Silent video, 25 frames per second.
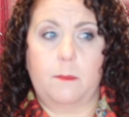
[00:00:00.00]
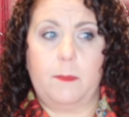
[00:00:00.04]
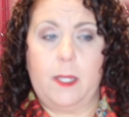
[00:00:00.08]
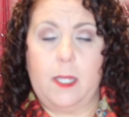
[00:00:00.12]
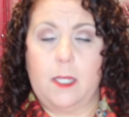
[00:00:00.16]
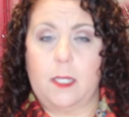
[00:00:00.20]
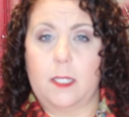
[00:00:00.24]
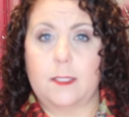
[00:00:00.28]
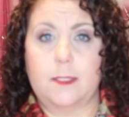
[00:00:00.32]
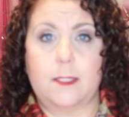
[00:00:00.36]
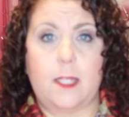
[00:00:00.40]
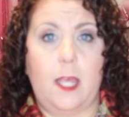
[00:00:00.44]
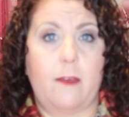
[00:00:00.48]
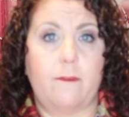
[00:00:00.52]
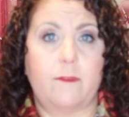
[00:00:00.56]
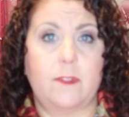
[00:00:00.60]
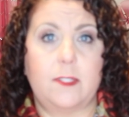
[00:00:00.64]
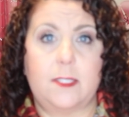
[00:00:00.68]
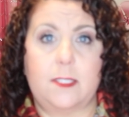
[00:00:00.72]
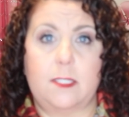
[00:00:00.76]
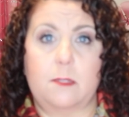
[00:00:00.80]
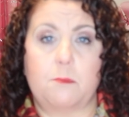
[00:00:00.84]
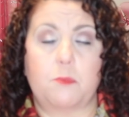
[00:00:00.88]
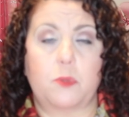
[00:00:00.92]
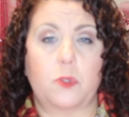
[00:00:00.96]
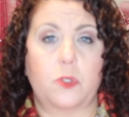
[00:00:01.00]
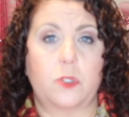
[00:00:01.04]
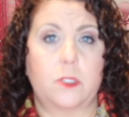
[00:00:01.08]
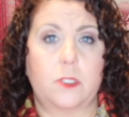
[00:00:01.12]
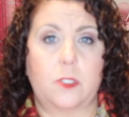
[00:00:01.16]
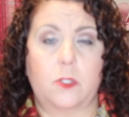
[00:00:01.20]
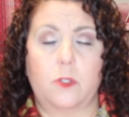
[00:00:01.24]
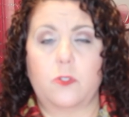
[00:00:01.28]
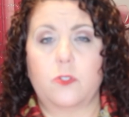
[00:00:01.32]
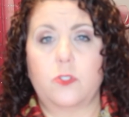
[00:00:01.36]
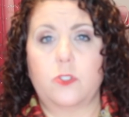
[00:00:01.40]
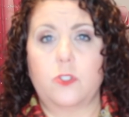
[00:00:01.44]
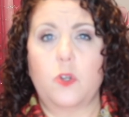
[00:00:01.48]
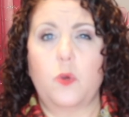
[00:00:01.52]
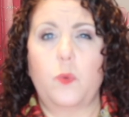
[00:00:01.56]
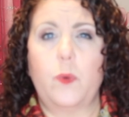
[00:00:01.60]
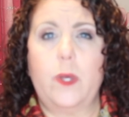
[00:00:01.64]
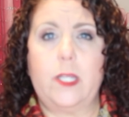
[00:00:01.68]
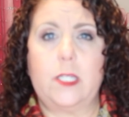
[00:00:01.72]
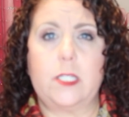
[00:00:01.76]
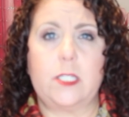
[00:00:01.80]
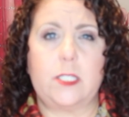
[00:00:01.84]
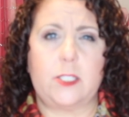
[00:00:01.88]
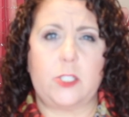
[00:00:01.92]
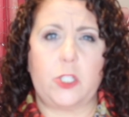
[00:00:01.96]
I mean, it doesn't have a zipper, so there's no
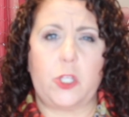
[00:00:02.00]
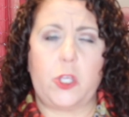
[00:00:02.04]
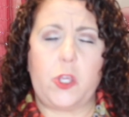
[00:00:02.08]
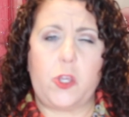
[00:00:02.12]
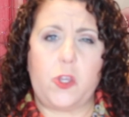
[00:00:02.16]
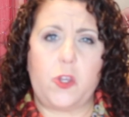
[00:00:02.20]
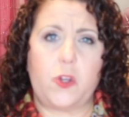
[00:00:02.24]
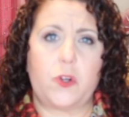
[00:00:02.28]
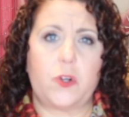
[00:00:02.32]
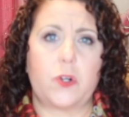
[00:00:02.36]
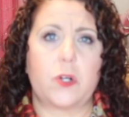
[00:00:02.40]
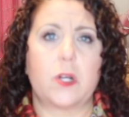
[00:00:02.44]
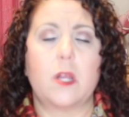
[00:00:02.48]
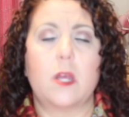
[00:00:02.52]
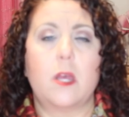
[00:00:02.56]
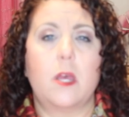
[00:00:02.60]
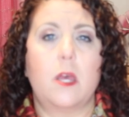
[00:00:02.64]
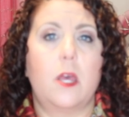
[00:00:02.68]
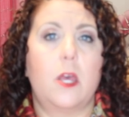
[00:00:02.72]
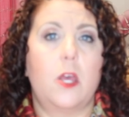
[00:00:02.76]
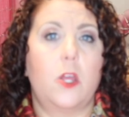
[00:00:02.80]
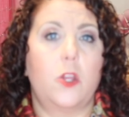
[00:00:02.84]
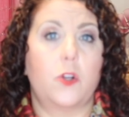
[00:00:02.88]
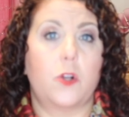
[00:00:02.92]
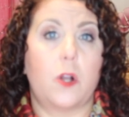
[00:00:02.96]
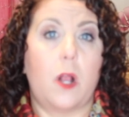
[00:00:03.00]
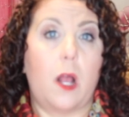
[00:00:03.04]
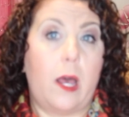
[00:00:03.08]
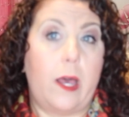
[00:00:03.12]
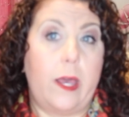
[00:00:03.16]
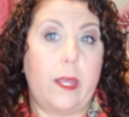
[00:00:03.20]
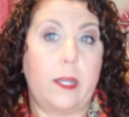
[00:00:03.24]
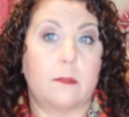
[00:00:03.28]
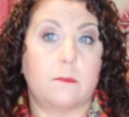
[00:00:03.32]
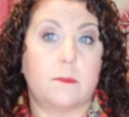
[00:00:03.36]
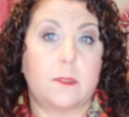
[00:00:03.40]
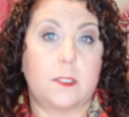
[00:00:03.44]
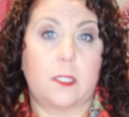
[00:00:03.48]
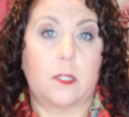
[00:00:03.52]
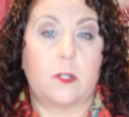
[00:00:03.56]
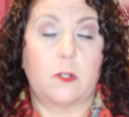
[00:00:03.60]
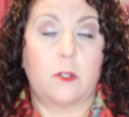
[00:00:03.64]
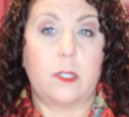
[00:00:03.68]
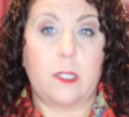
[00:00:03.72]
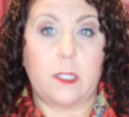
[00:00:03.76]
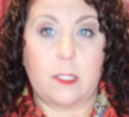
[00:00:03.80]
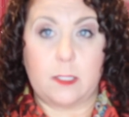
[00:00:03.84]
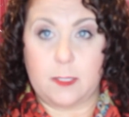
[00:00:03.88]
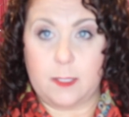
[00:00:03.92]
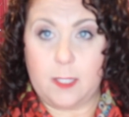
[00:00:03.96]
way to secure your items that
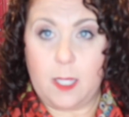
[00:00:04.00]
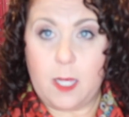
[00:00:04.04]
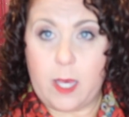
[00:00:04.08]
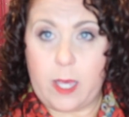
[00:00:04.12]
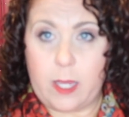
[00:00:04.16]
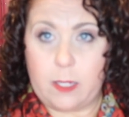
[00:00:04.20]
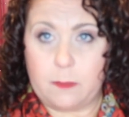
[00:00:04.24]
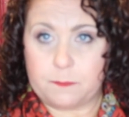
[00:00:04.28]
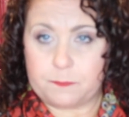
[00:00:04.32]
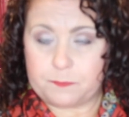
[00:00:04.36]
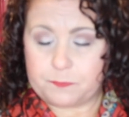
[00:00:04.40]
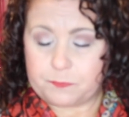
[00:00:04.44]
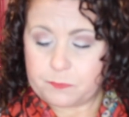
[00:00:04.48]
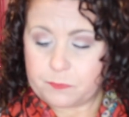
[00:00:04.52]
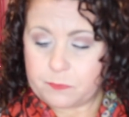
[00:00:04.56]
are inside.